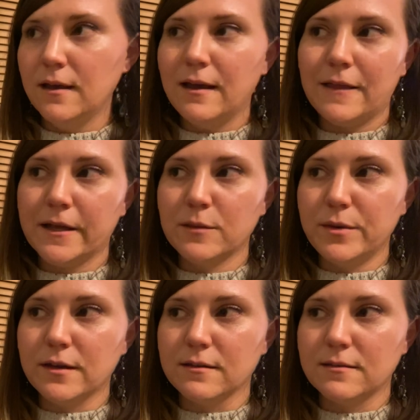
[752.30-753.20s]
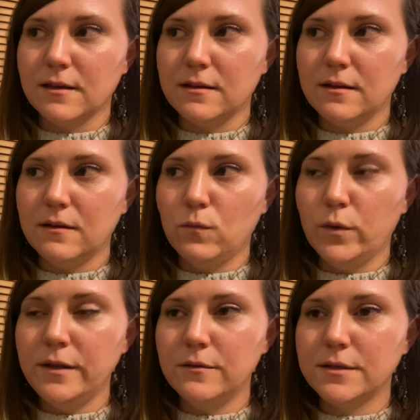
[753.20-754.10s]
And that's because that
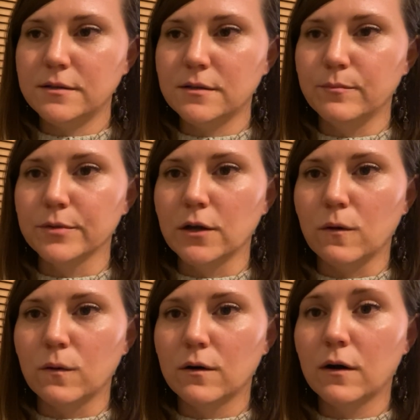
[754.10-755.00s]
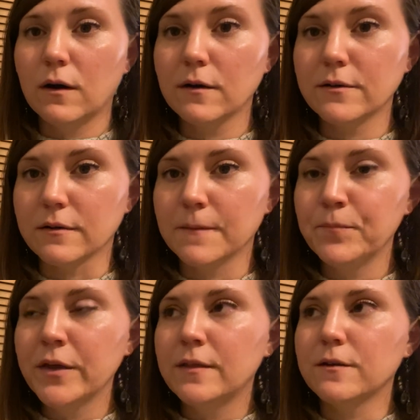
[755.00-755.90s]
when you tend to blow harder,
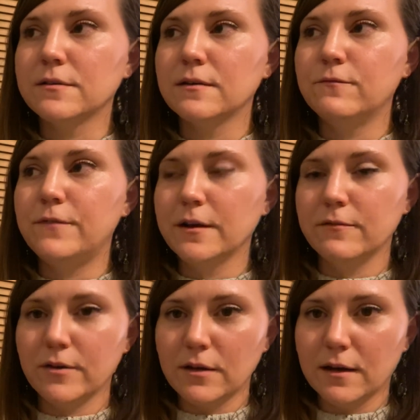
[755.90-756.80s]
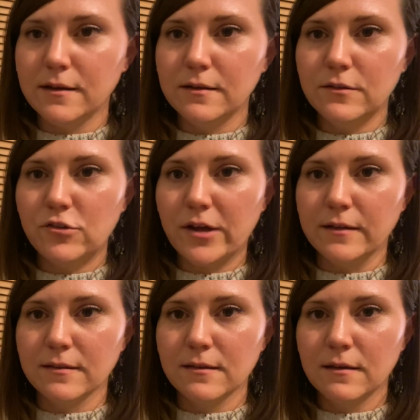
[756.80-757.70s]
there's a very, very high
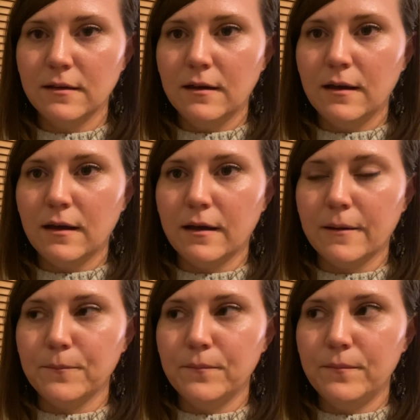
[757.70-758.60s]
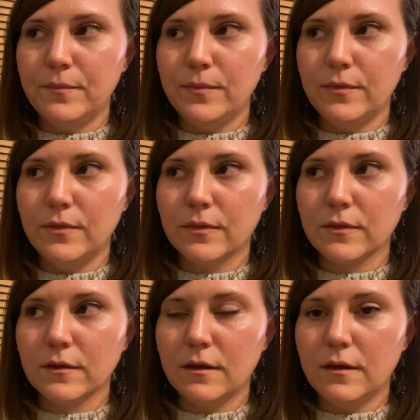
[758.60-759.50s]
chance um,
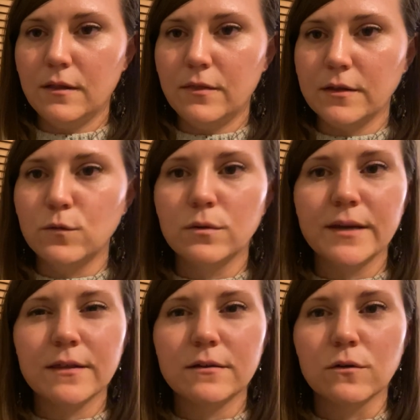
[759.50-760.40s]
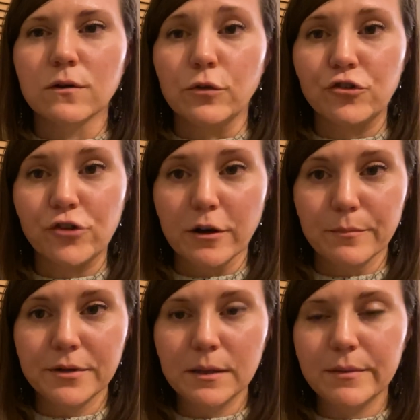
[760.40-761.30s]
that you will make the note go
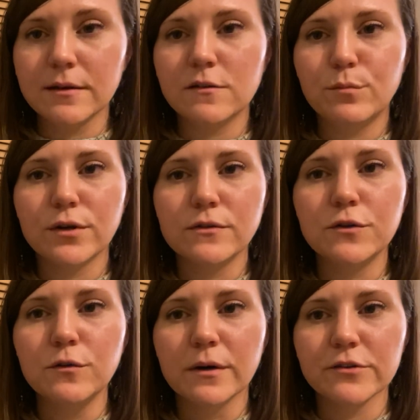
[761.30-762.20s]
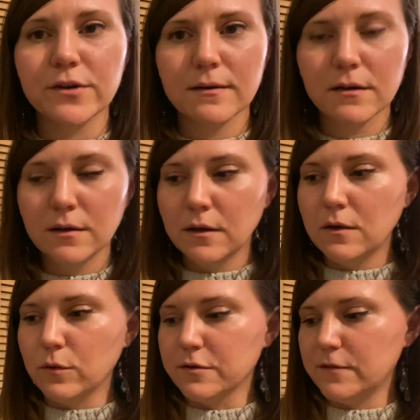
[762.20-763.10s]
sharp because you put in too much air.
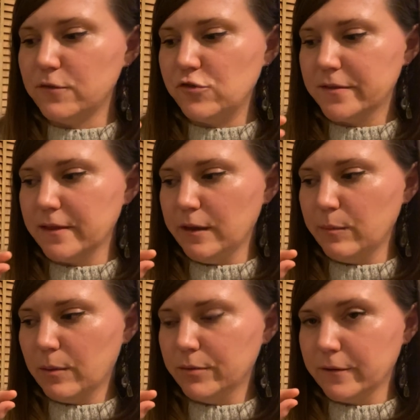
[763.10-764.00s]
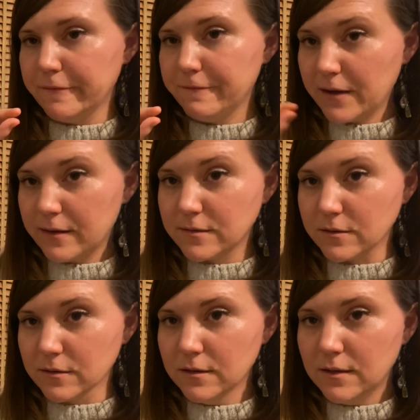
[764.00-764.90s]
Whereas if you just think about blowing
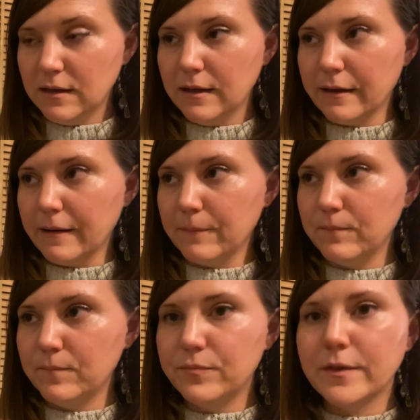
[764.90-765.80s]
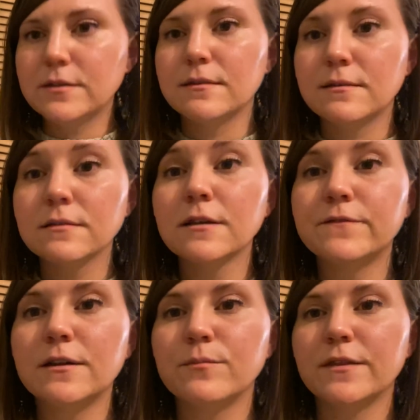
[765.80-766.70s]
faster, um, that tends to lift
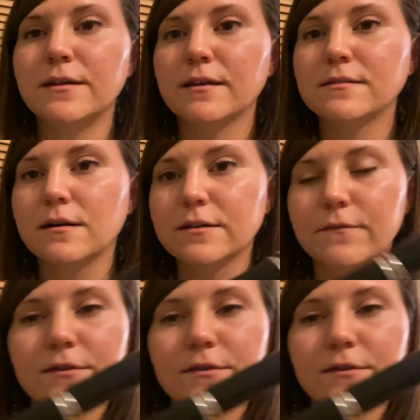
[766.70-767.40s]
it up to the next octave.